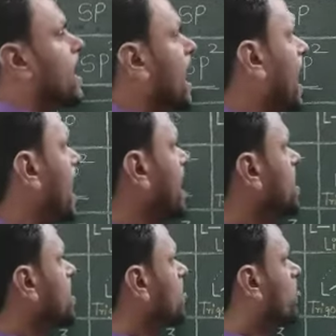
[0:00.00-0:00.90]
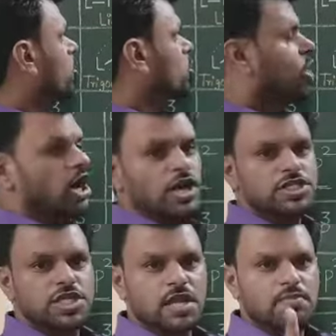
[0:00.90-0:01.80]
and for
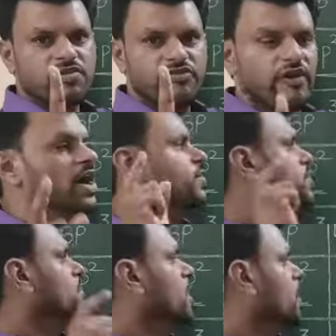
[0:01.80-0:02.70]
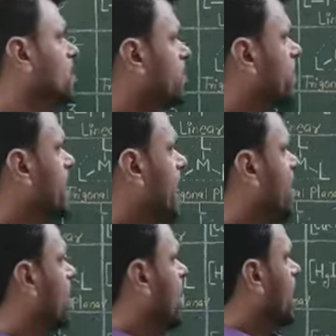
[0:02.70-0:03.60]
coordination number 5 we
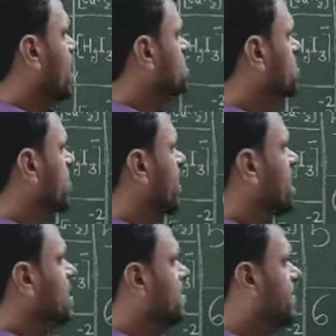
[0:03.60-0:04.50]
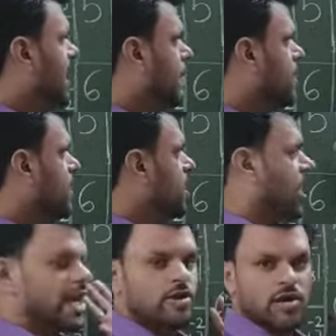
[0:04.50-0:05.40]
have a square pyramidal
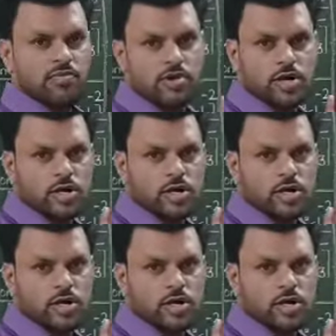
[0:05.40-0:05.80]
kind of